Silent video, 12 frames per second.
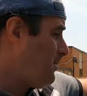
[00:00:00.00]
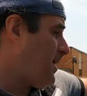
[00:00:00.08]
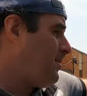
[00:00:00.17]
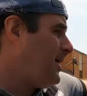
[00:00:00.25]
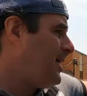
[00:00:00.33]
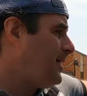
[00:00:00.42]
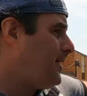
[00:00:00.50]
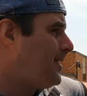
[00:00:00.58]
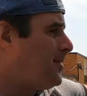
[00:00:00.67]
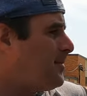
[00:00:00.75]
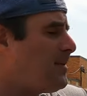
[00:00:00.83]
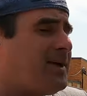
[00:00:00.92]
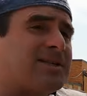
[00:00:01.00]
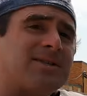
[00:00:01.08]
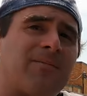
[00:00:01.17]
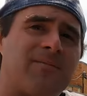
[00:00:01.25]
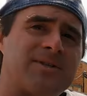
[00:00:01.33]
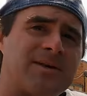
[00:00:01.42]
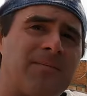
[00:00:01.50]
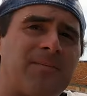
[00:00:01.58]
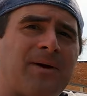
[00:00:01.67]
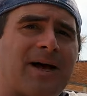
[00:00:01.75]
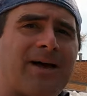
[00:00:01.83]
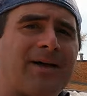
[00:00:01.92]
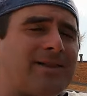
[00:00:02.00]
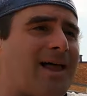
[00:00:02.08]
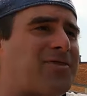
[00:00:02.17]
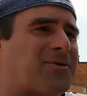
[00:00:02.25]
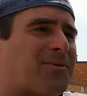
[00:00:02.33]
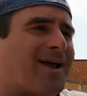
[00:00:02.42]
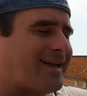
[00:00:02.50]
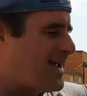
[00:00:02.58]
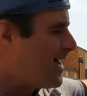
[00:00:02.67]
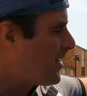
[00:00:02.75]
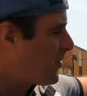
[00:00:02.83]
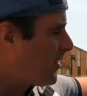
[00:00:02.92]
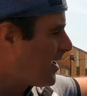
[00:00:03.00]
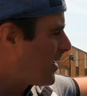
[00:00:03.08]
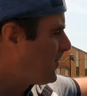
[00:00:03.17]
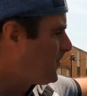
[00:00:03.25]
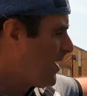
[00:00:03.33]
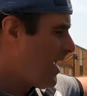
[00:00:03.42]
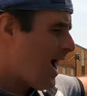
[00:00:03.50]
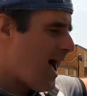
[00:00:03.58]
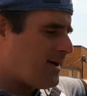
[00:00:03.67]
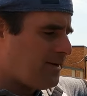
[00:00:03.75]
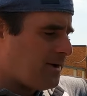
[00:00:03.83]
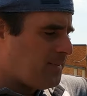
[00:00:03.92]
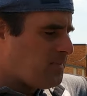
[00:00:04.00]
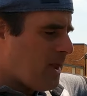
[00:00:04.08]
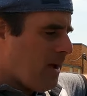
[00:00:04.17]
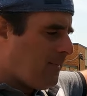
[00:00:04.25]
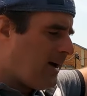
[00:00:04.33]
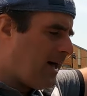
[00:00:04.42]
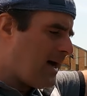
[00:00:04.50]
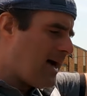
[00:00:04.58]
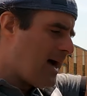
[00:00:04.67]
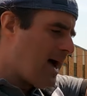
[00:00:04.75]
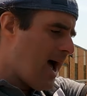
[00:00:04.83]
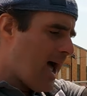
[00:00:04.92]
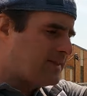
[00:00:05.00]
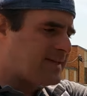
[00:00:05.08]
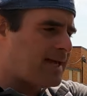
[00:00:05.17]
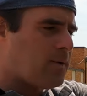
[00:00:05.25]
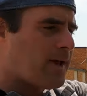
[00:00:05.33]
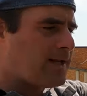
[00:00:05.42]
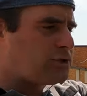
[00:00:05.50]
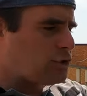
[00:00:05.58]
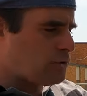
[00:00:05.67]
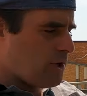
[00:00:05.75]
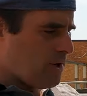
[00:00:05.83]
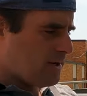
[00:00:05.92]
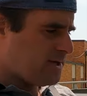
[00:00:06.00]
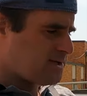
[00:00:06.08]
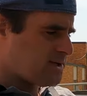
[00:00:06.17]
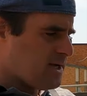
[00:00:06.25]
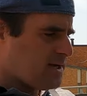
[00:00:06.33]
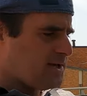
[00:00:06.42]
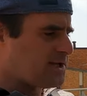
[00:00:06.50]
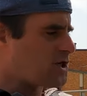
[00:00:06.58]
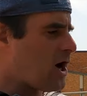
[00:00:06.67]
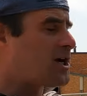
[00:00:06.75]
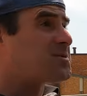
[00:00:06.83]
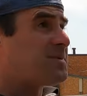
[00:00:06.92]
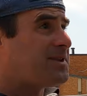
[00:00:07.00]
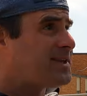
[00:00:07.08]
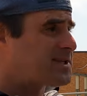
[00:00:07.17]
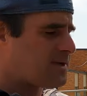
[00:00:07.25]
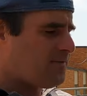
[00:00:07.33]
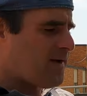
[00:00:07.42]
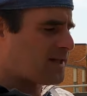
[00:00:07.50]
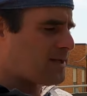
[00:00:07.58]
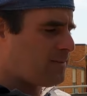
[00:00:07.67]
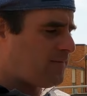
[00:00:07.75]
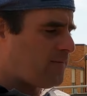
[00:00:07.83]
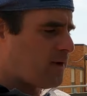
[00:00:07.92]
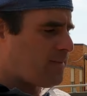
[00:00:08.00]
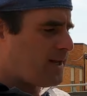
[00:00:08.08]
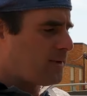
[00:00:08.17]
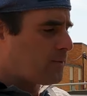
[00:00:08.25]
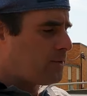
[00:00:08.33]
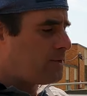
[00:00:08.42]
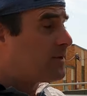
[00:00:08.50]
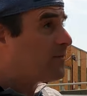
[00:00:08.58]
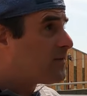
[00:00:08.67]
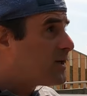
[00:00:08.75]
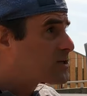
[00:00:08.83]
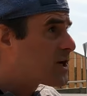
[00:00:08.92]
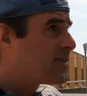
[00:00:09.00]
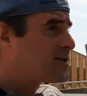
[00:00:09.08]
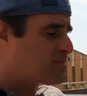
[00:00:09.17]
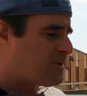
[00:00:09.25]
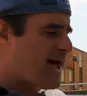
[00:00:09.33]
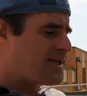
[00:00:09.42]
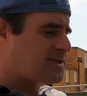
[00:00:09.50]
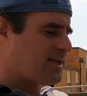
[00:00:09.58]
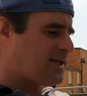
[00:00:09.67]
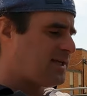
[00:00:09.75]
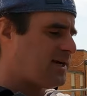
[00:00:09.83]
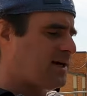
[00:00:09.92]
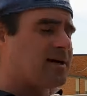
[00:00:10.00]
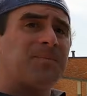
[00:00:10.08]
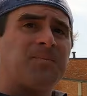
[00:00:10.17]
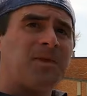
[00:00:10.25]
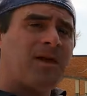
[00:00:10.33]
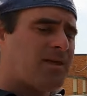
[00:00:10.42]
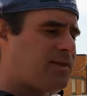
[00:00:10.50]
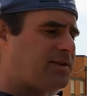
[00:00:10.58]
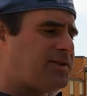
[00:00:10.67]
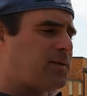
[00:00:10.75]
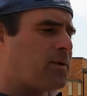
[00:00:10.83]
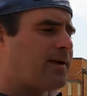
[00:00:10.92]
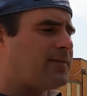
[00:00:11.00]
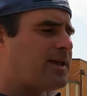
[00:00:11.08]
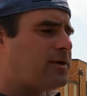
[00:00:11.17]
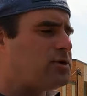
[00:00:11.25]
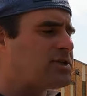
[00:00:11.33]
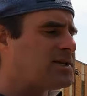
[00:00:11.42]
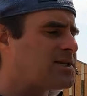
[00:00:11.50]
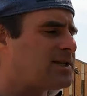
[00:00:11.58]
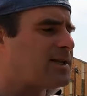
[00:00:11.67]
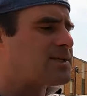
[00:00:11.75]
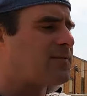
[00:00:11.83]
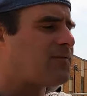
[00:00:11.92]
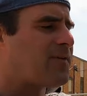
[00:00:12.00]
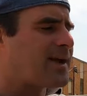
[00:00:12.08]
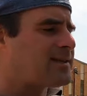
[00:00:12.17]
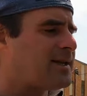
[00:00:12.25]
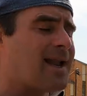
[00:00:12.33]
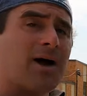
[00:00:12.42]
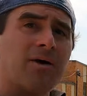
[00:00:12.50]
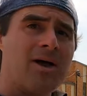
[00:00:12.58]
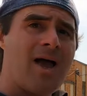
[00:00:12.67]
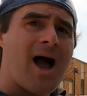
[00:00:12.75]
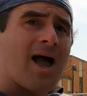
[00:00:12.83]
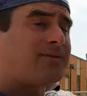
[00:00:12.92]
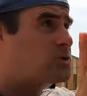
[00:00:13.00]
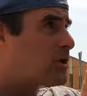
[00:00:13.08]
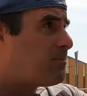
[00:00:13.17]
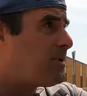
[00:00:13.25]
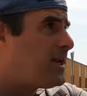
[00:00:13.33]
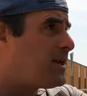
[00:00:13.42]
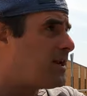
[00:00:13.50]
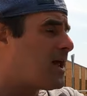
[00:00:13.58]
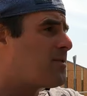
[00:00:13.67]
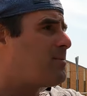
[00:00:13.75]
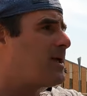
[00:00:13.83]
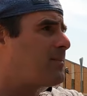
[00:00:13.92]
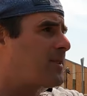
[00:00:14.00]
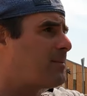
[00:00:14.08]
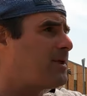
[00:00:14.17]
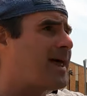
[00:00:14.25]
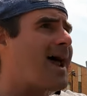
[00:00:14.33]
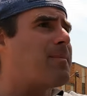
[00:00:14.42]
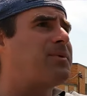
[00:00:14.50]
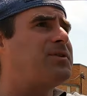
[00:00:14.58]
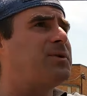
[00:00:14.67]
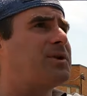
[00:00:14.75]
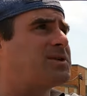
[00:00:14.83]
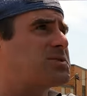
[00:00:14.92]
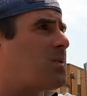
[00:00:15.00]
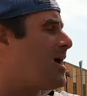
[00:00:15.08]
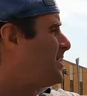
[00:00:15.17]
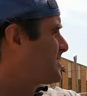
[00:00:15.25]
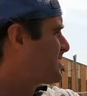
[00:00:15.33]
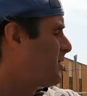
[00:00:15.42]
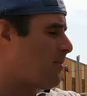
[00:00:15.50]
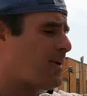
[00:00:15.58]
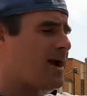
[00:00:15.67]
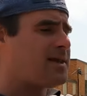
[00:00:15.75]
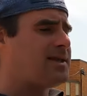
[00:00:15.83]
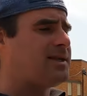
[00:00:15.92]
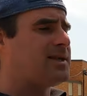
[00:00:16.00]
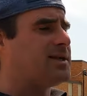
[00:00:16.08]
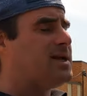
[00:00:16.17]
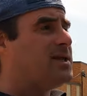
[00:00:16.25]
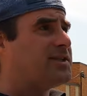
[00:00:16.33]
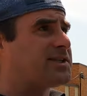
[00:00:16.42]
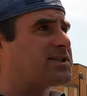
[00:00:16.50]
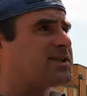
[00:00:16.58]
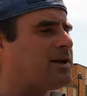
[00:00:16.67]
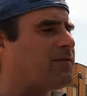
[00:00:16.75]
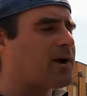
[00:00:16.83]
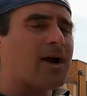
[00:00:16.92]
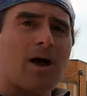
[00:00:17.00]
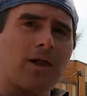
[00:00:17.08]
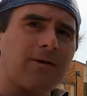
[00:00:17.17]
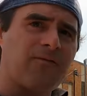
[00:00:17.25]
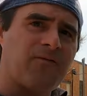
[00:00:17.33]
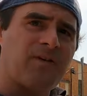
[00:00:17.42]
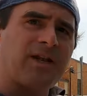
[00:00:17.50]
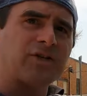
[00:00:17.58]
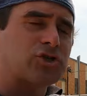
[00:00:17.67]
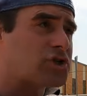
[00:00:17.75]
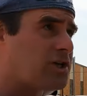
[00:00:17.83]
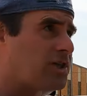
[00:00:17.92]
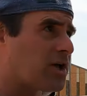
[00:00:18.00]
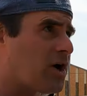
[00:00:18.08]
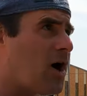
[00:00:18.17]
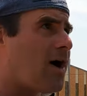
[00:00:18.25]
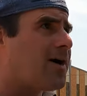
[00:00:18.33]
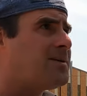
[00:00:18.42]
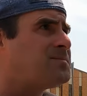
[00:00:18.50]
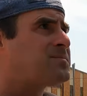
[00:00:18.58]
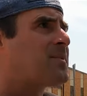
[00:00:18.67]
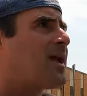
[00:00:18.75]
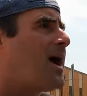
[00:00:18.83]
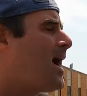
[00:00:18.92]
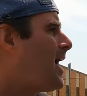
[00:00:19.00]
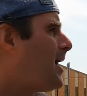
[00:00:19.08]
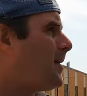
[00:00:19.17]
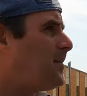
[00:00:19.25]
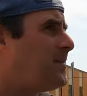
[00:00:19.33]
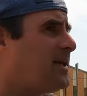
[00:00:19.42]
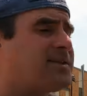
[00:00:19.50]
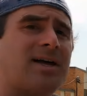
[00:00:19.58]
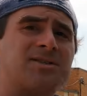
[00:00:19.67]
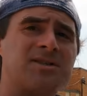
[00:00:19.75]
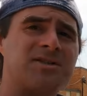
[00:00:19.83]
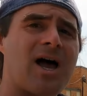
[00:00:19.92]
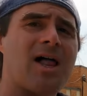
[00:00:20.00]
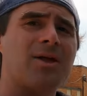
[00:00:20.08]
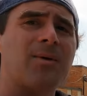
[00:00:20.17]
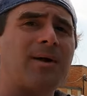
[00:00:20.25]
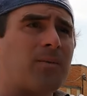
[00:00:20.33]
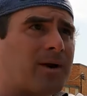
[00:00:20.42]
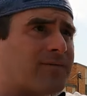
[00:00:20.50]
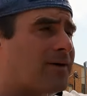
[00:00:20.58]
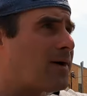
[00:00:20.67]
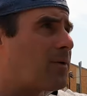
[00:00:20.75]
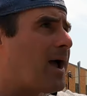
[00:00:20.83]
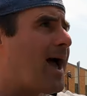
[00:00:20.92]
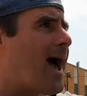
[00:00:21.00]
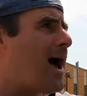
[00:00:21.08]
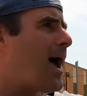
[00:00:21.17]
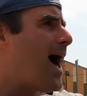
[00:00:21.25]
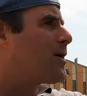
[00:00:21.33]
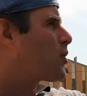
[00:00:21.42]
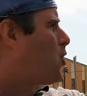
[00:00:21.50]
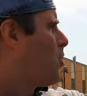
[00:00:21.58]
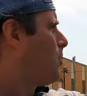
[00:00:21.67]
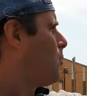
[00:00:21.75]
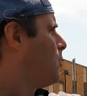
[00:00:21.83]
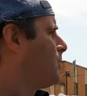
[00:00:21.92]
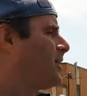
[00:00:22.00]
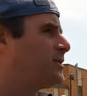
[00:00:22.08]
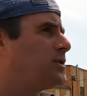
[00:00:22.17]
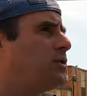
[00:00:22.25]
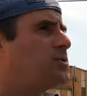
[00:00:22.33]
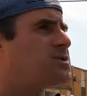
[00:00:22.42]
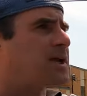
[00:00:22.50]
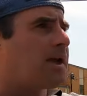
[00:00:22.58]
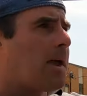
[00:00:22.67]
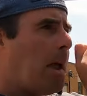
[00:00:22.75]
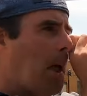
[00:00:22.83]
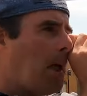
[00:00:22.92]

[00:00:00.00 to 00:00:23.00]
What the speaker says: Maybe it's some leatherette kind of thing. I don't know. But I'll tell you what I do notice. This car has been disinfected before me and it ruined the finish on this plastic here. whatever they're using as a disinfectant. Now, I've been in another BMW that happened to it as well. So apparently the silver colored finish in the car, it doesn't tolerate whatever alcohol that they're using